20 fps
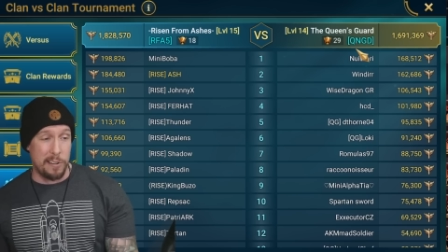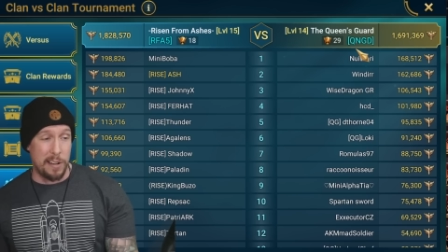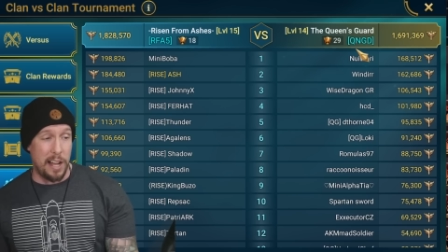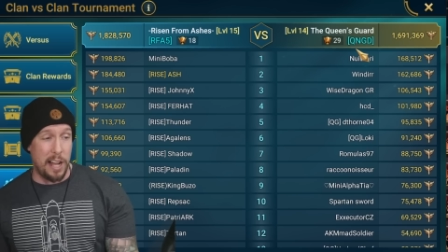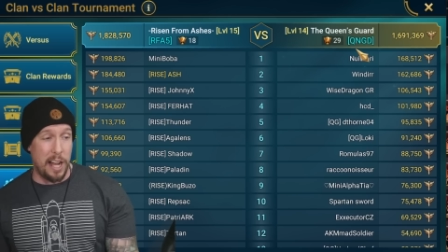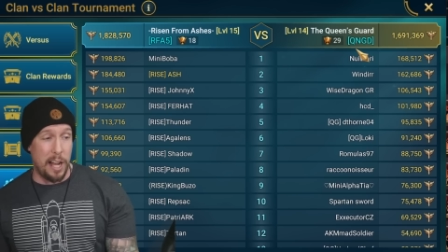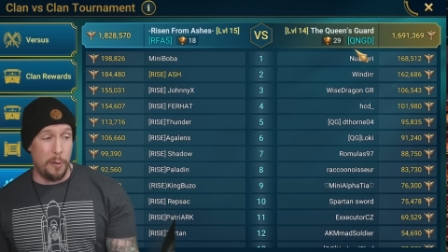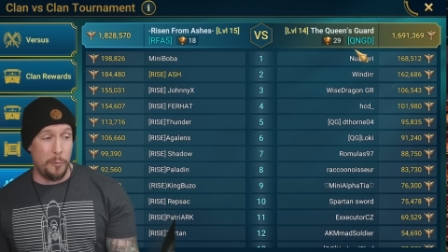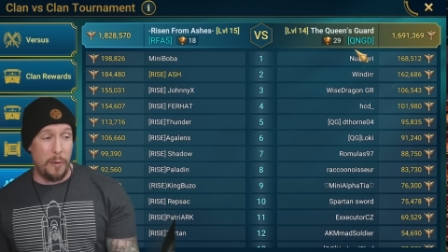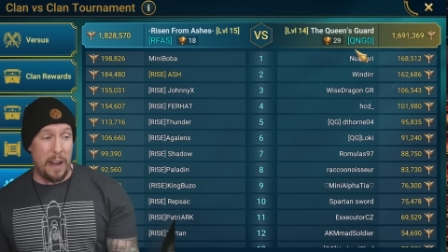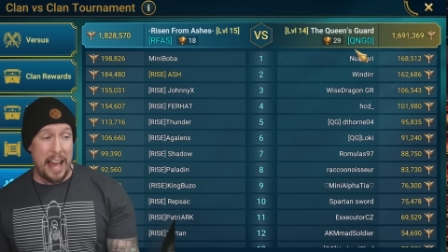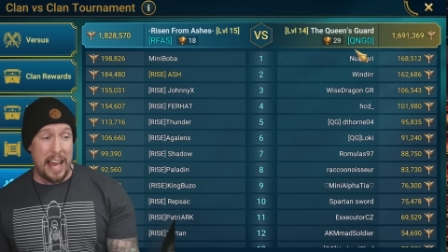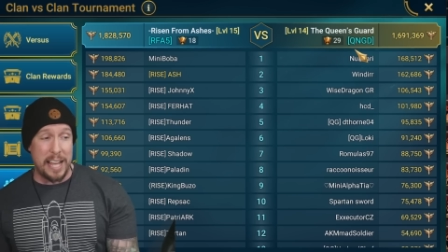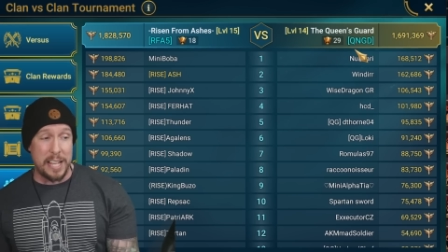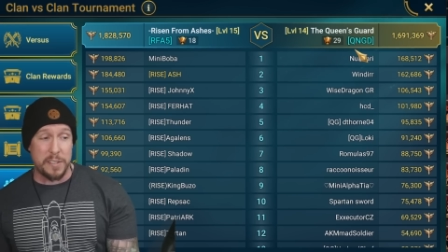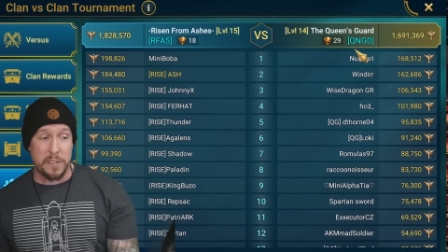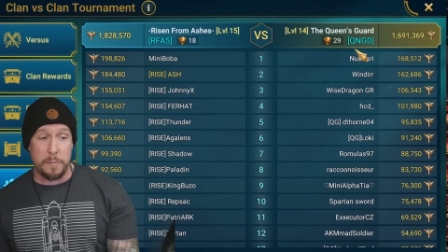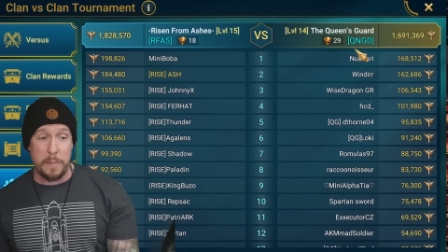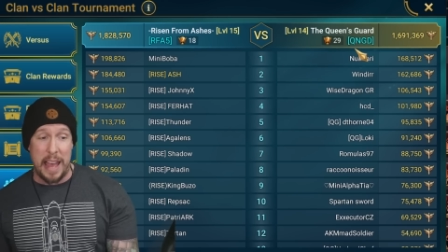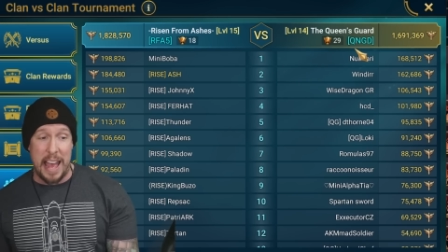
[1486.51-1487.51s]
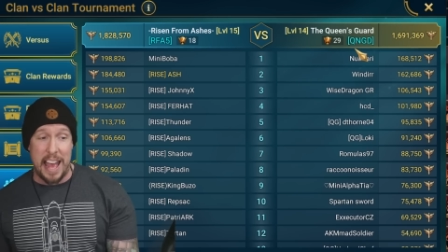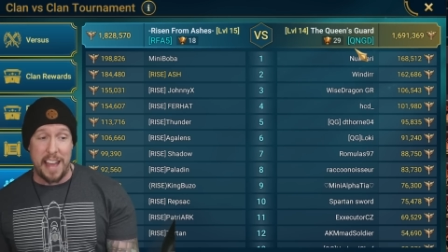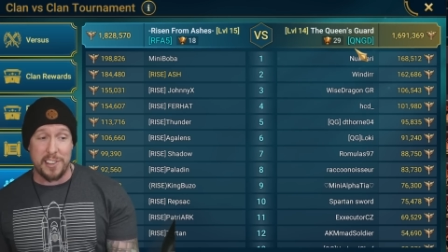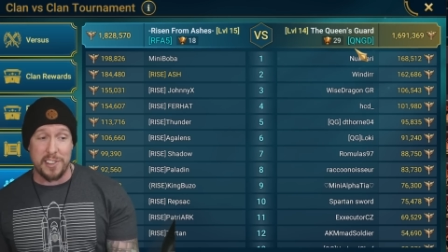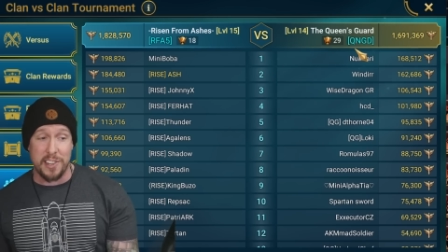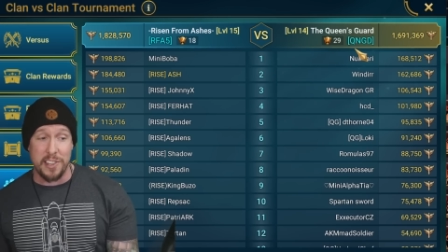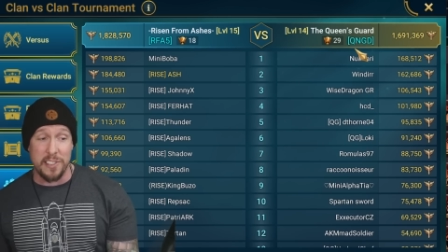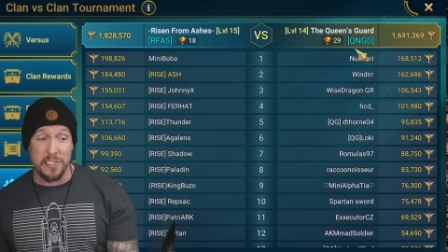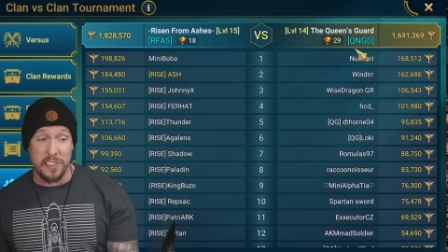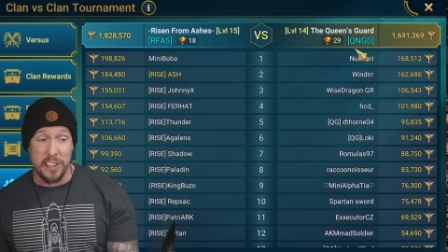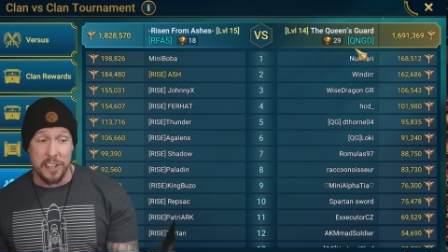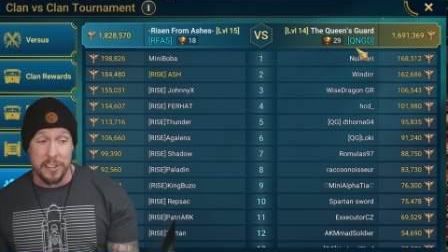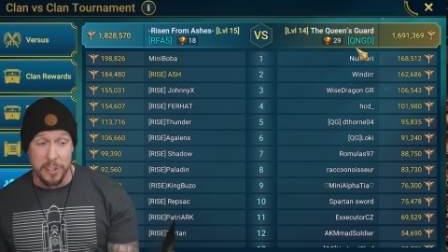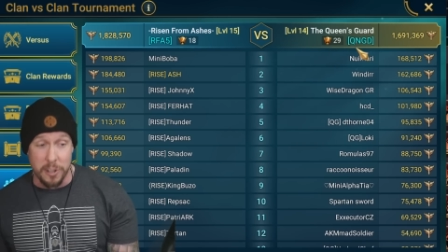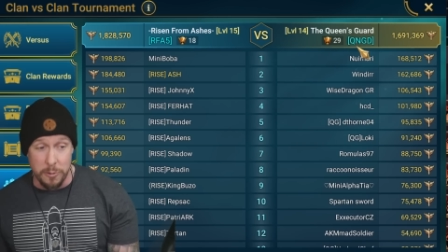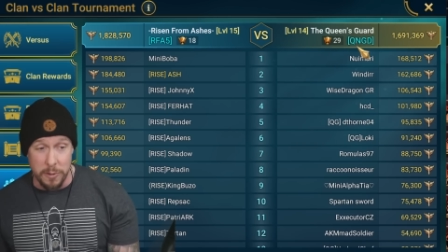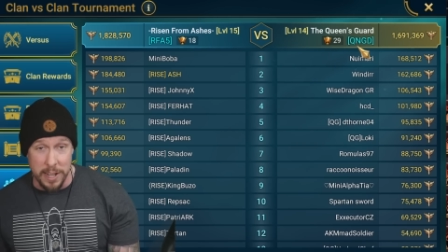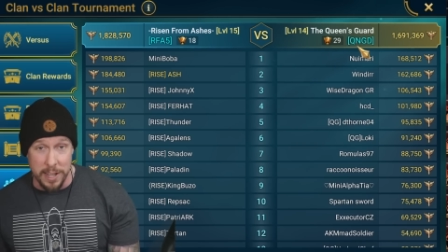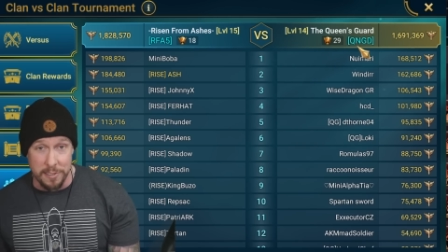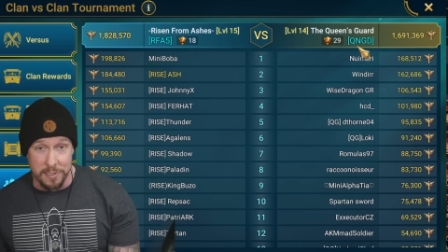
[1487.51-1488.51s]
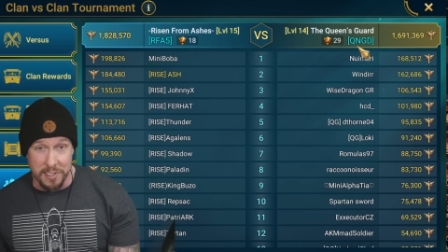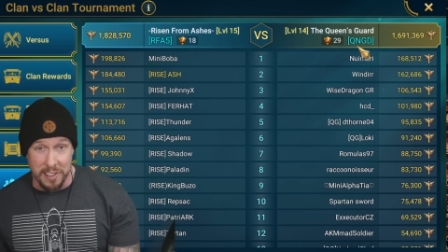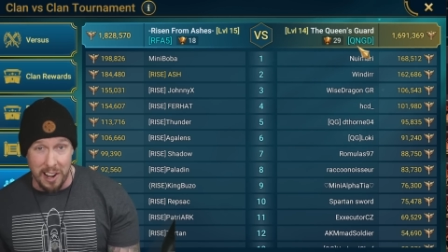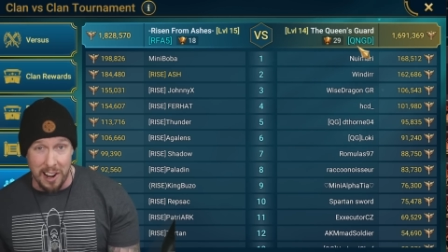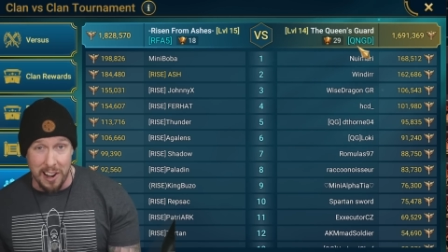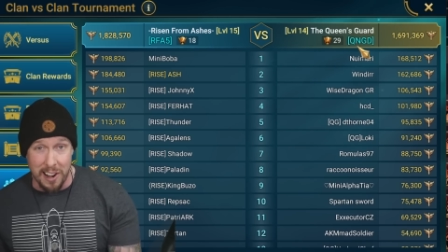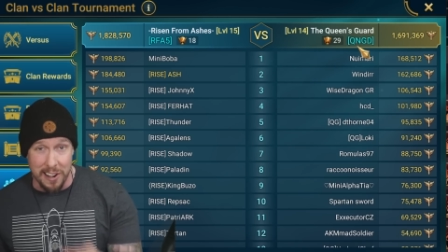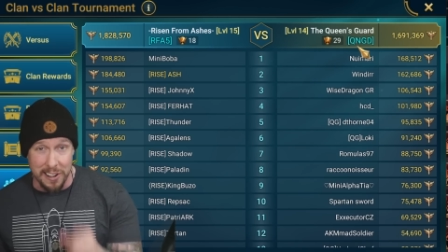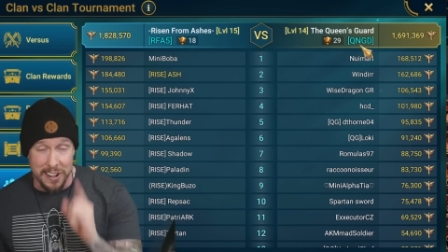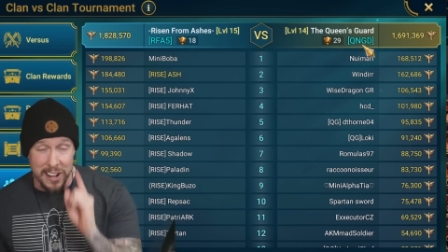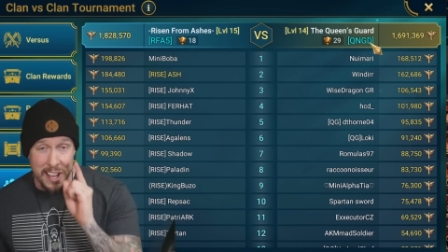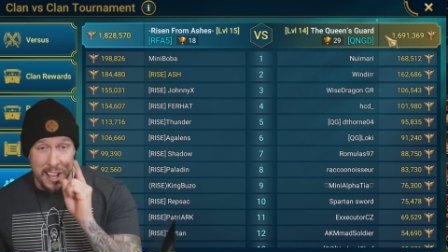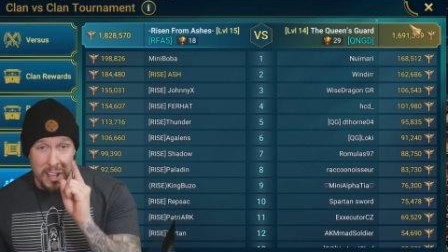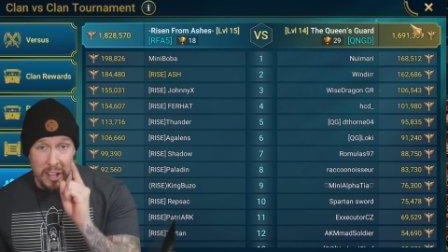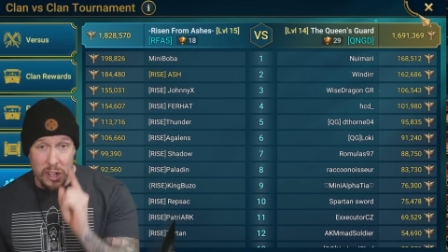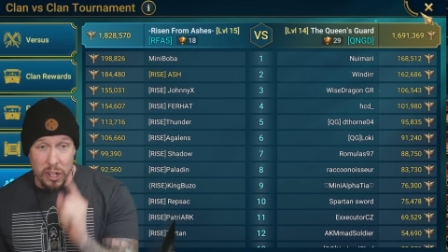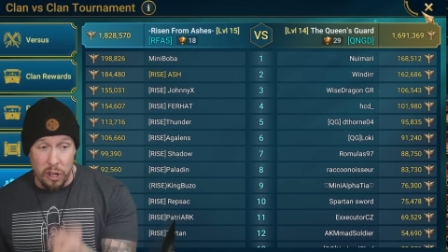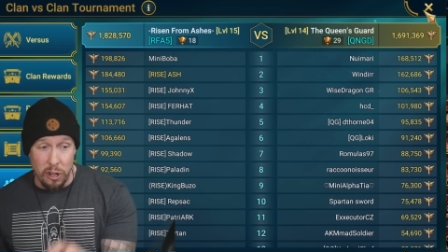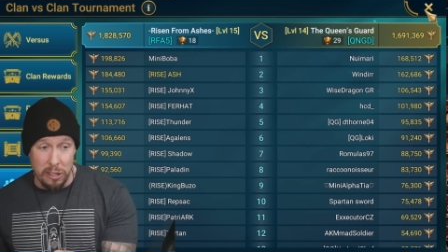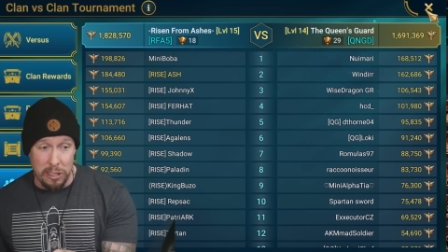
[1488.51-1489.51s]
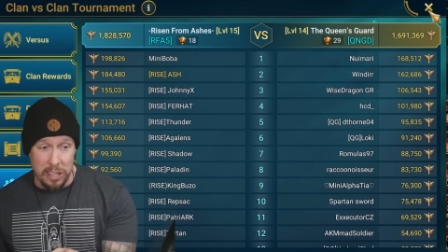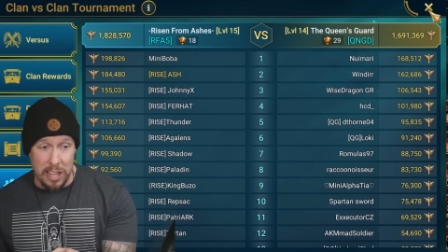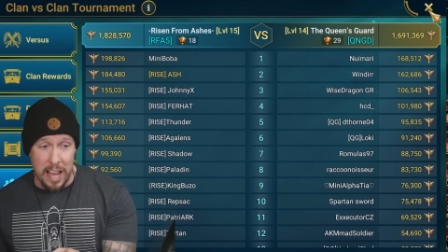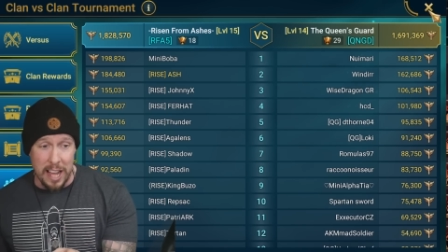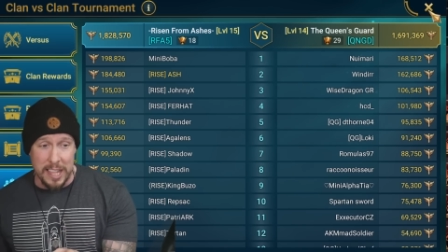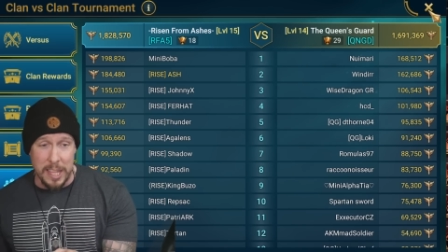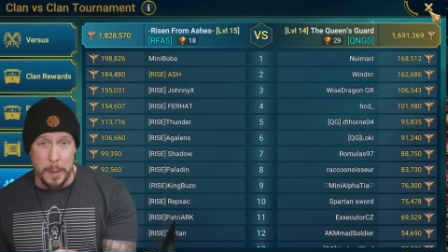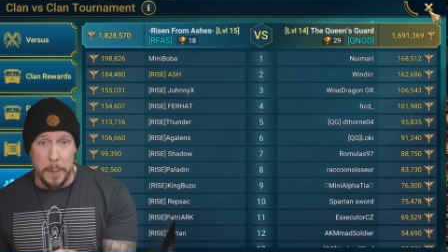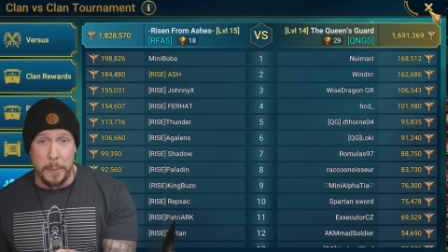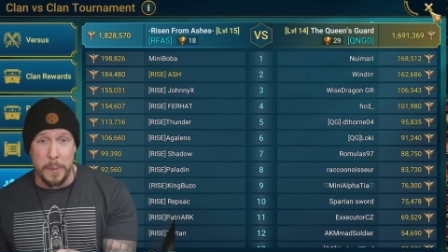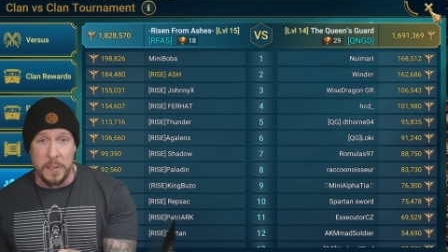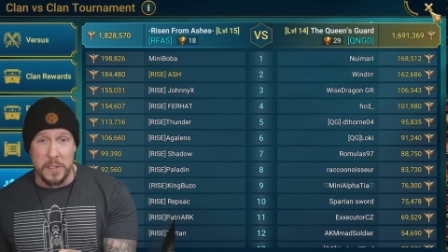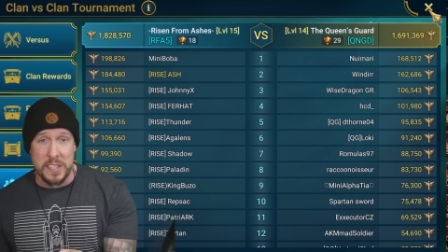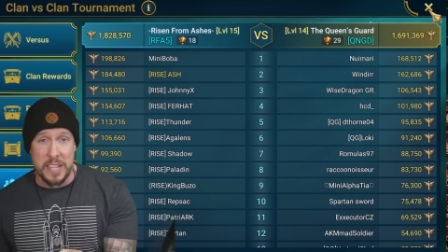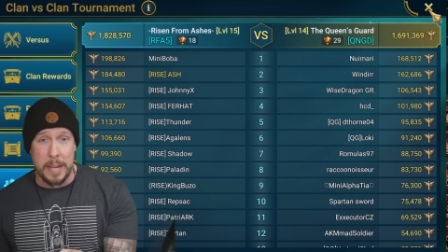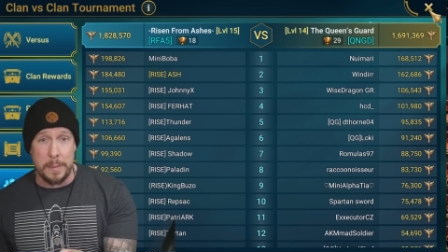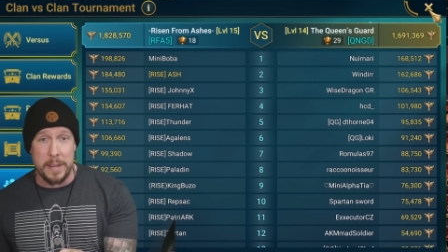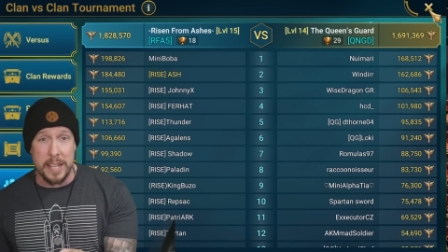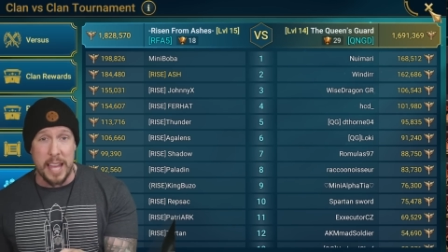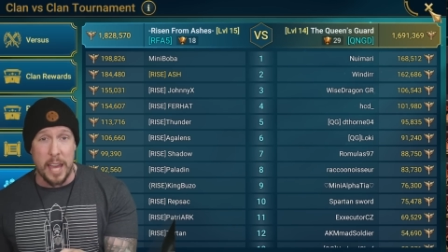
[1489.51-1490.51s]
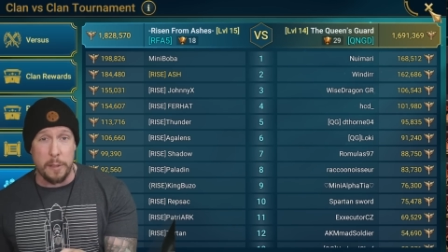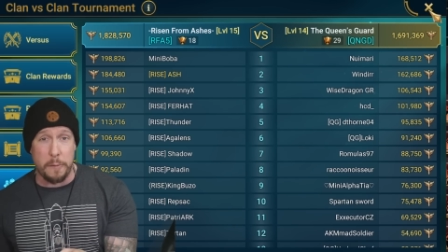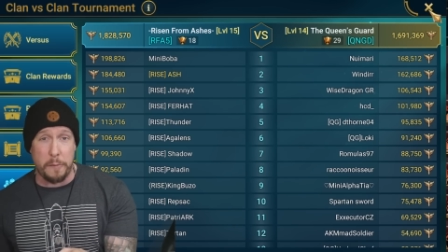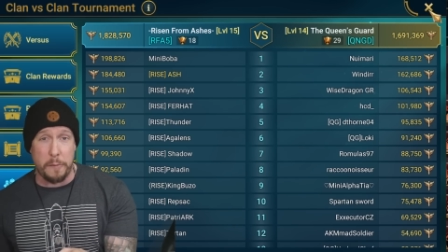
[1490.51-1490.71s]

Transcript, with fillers: Rise from Ashes in Queen's Guard. Good luck. Let me put this team together.